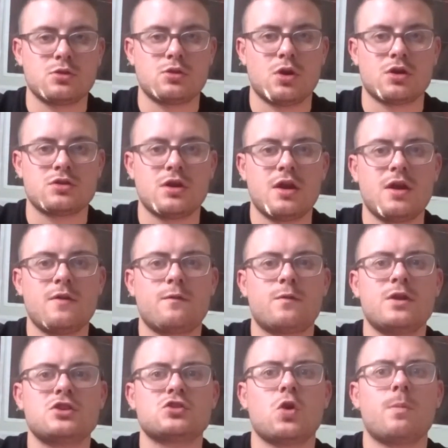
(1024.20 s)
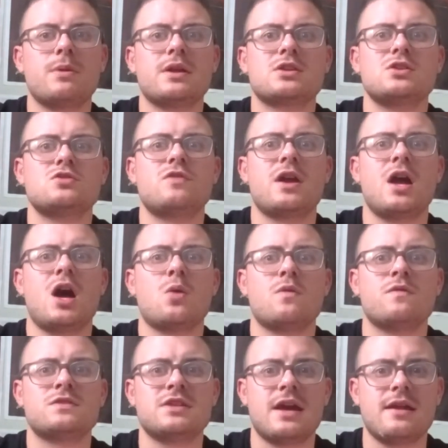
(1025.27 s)
who got 3 score predictions right out
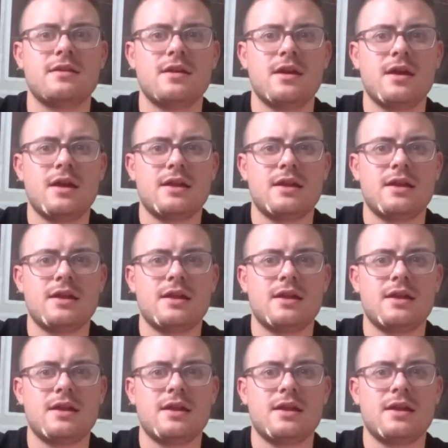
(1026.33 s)
of 10.